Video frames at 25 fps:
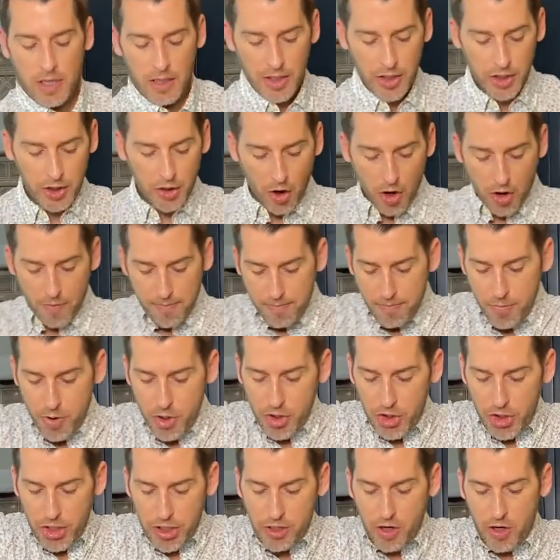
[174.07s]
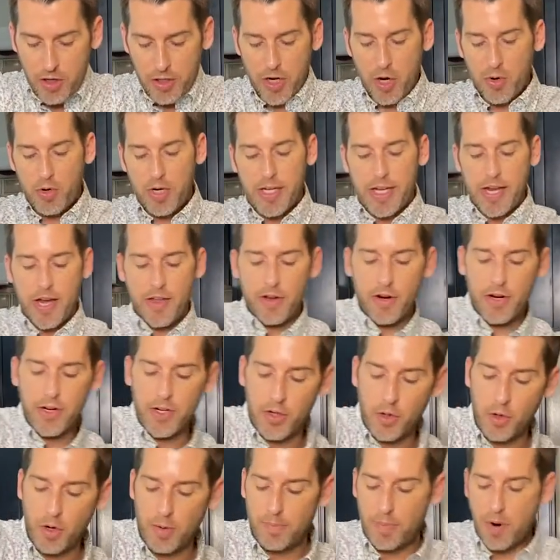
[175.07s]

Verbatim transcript: Let's start mushing our dough together into a